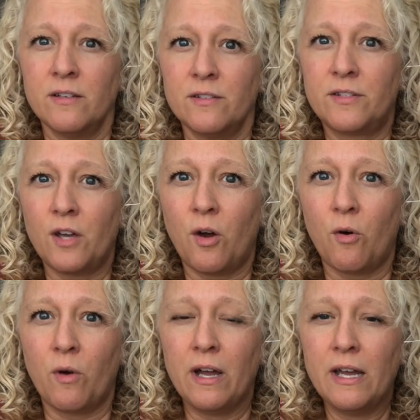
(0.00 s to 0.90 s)

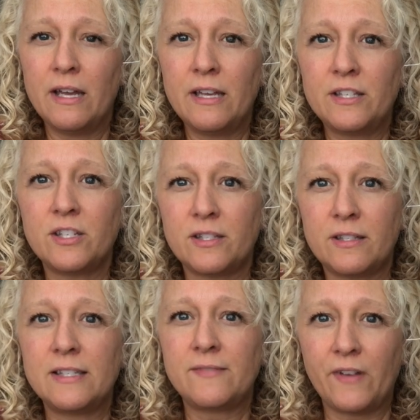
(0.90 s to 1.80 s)
So it just
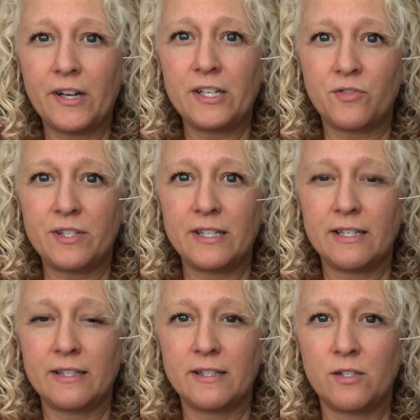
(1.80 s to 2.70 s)
is very interesting
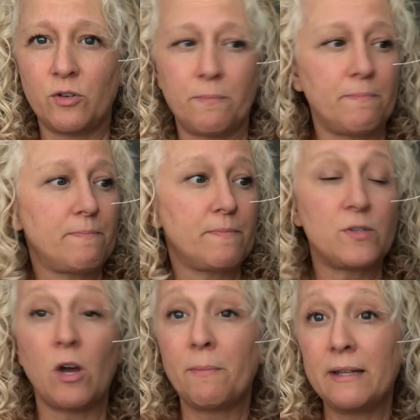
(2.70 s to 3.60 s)
to listen to him.
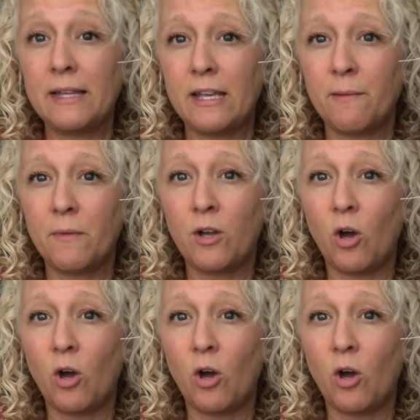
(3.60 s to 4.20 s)
So I'm going to link him.